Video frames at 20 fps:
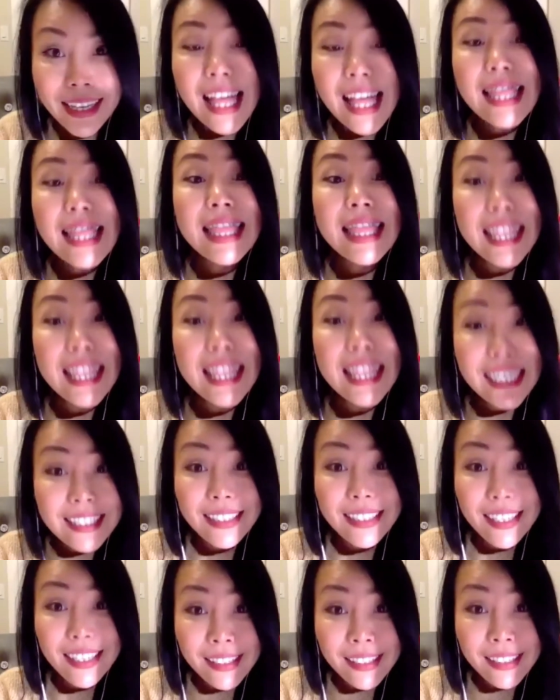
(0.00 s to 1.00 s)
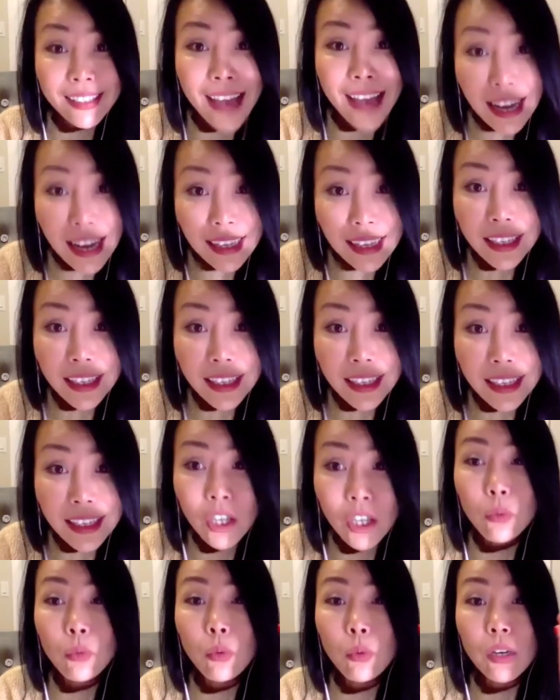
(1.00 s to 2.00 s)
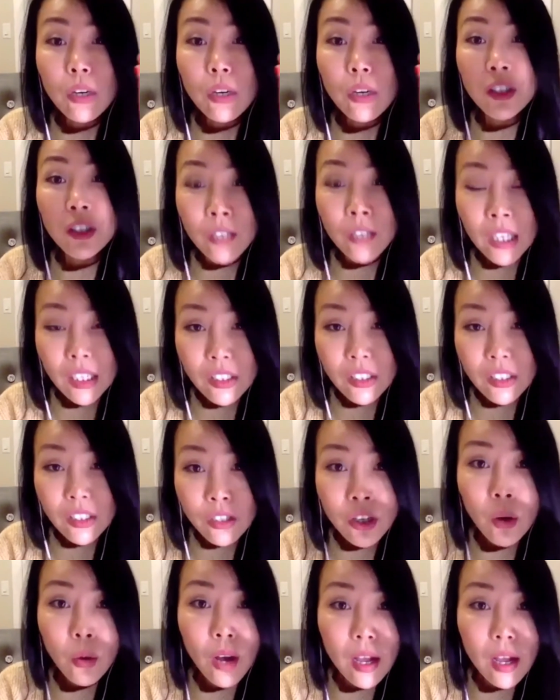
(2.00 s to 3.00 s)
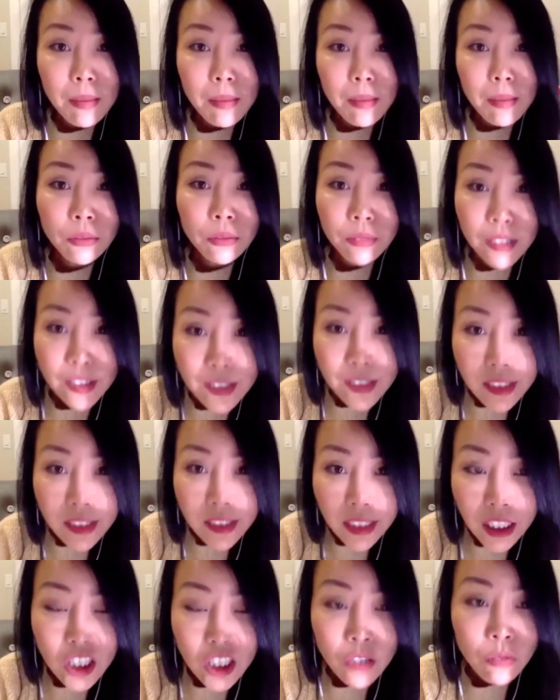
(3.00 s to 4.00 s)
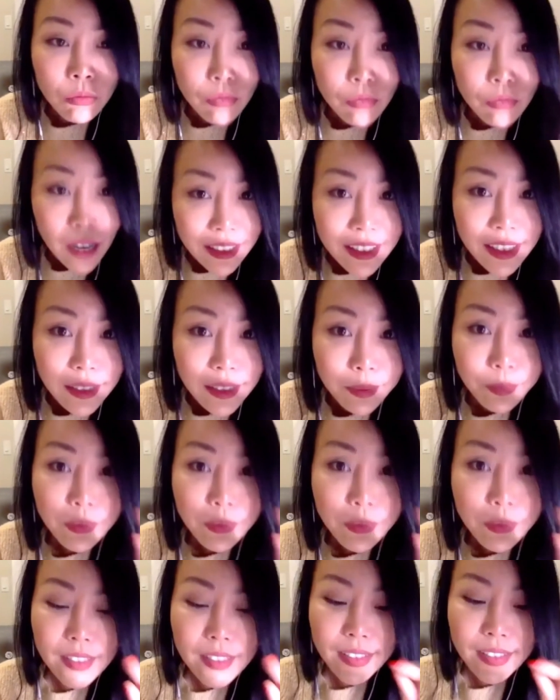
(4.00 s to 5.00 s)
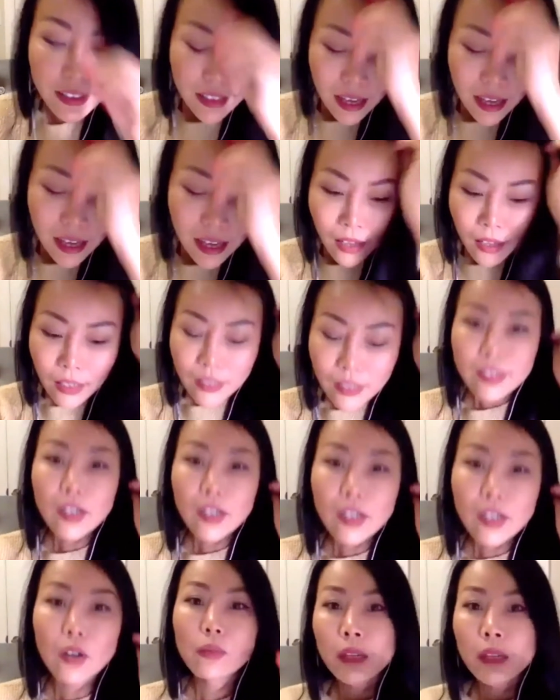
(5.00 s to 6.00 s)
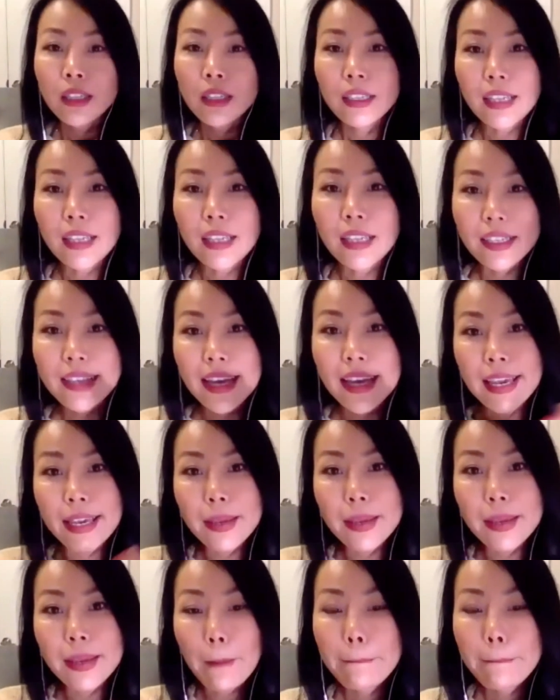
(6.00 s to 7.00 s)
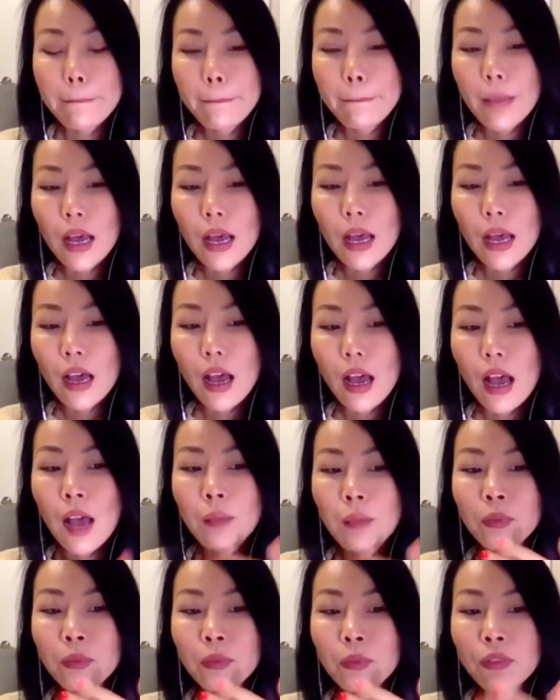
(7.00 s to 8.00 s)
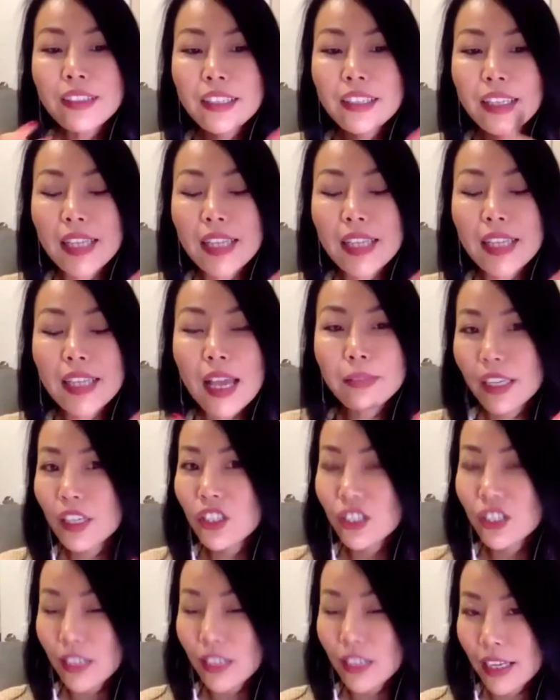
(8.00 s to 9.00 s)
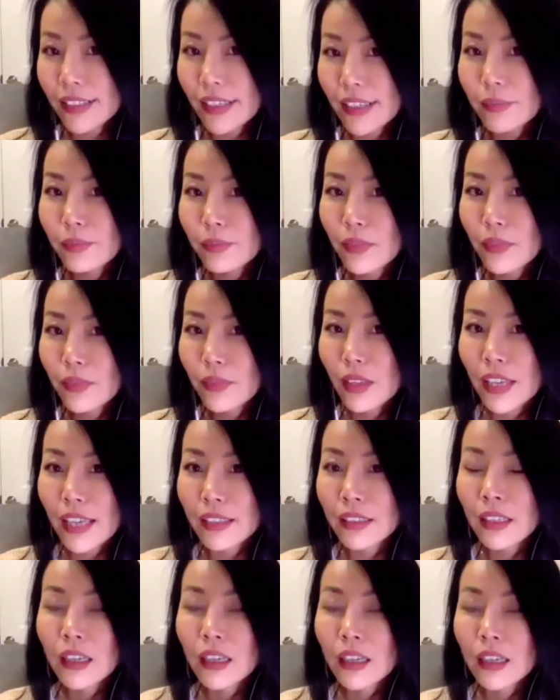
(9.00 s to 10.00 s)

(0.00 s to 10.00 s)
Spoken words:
this is exactly what you need to know about reasoning in writing. Listen, so let's say I'm writing an application essay. Again,